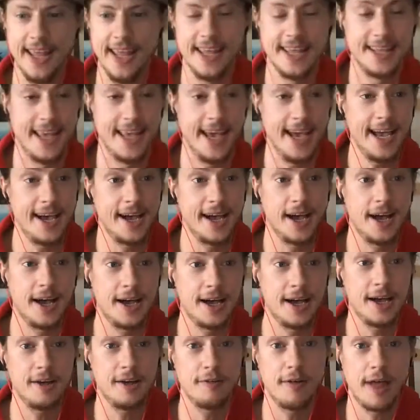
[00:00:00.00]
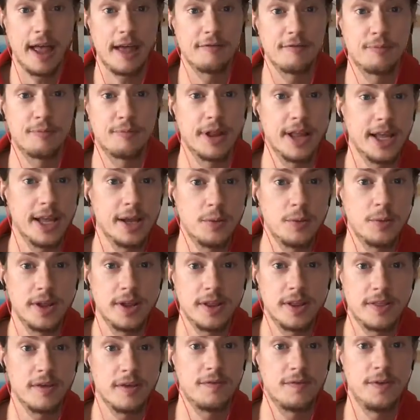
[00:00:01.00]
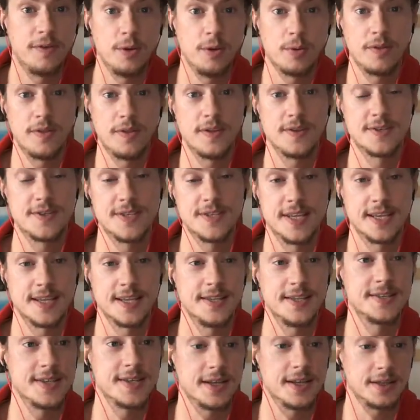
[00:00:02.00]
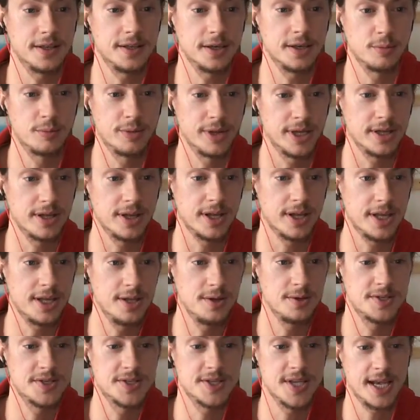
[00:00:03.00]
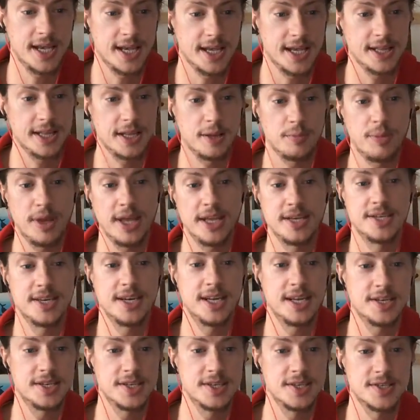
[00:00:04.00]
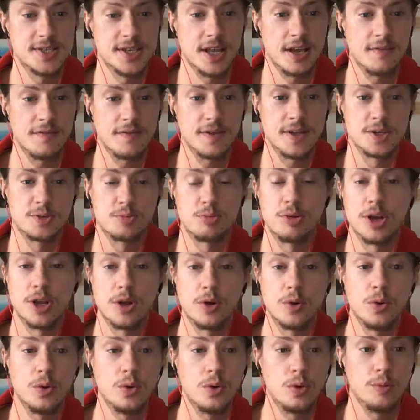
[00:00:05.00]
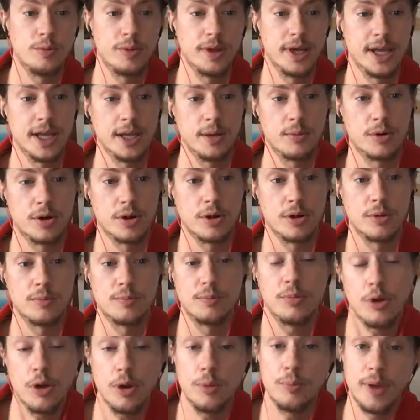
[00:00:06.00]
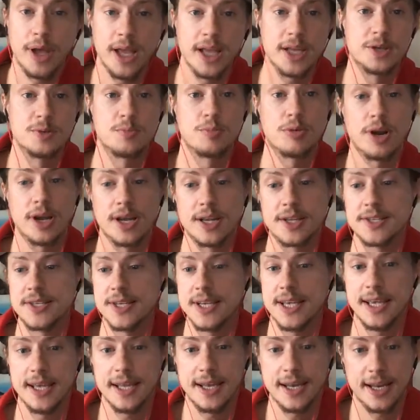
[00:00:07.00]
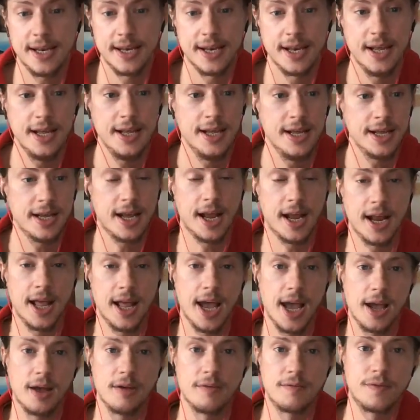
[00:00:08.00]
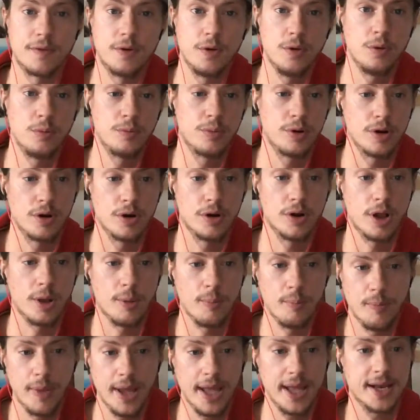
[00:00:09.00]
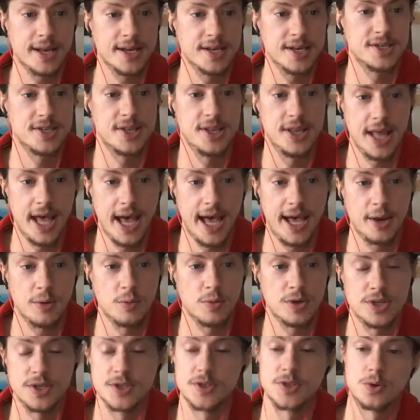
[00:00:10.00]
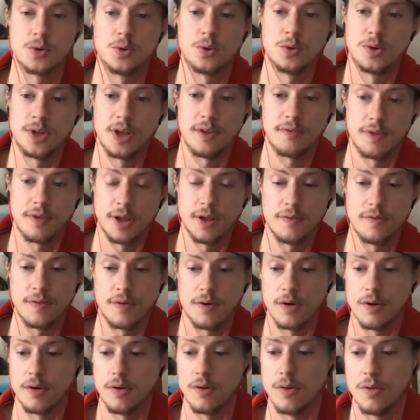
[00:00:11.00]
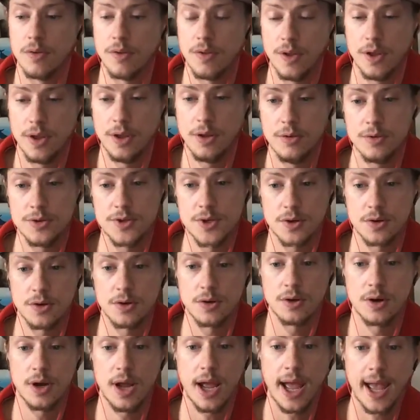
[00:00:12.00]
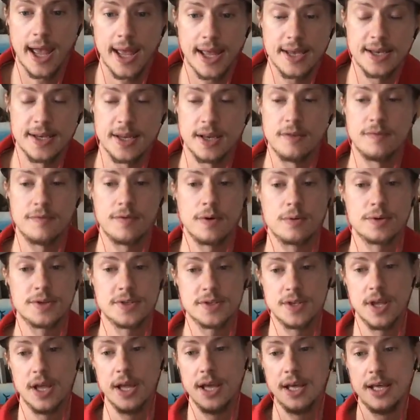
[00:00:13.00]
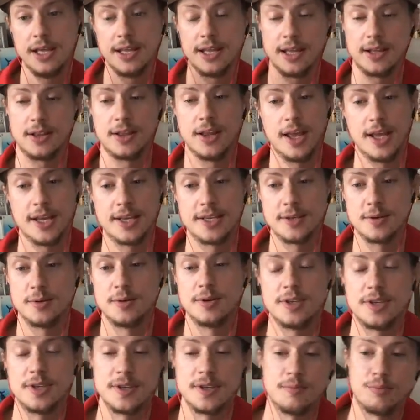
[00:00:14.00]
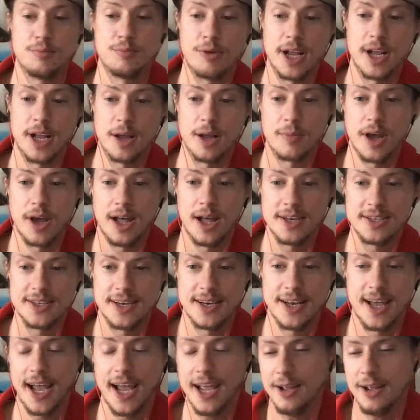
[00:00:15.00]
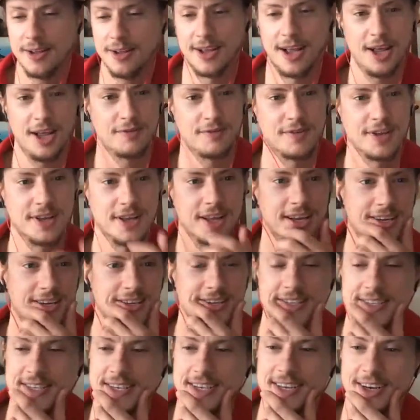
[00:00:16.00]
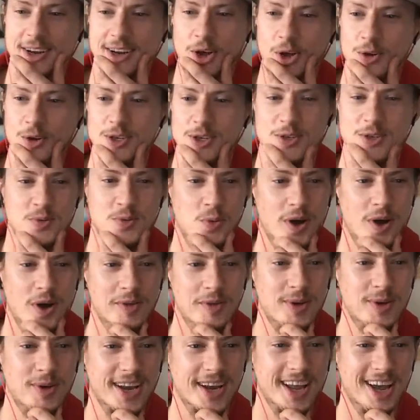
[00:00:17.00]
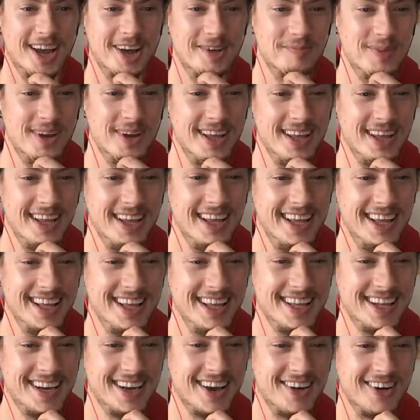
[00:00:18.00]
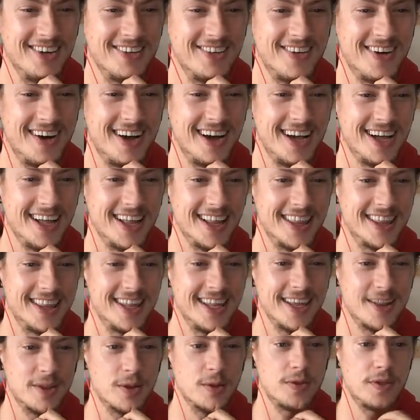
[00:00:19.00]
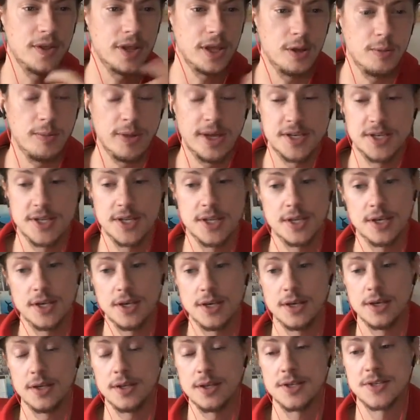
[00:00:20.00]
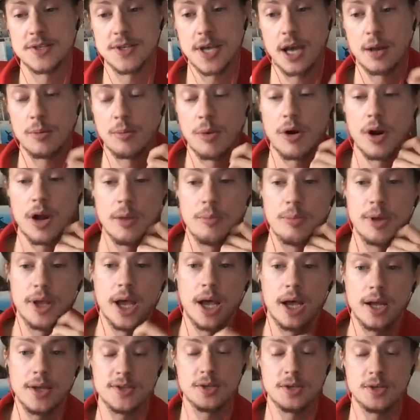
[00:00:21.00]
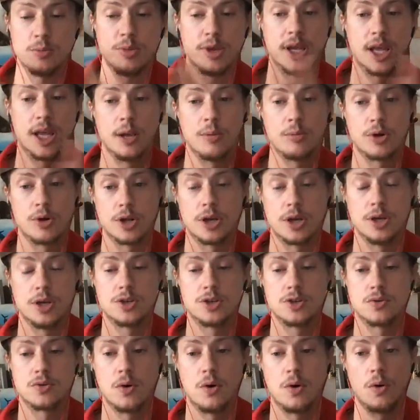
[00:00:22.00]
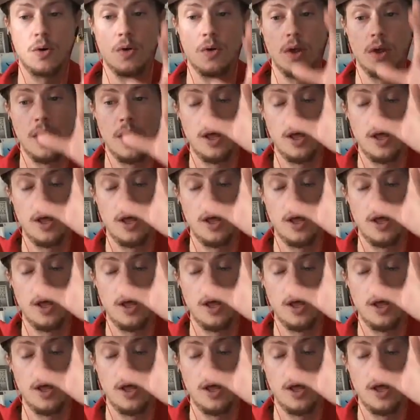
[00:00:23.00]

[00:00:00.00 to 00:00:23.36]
Yeah, have played with a few of these things a little bit. Like you said, the pagination stuff is pretty cool. Being able to put page breaks in and kind of have Gutenberg manage that, which is cool, definitely for the user end and folks that like to break up content. I often like to see it all just one. But the other thing you mentioned, the sidebar API, so being able to control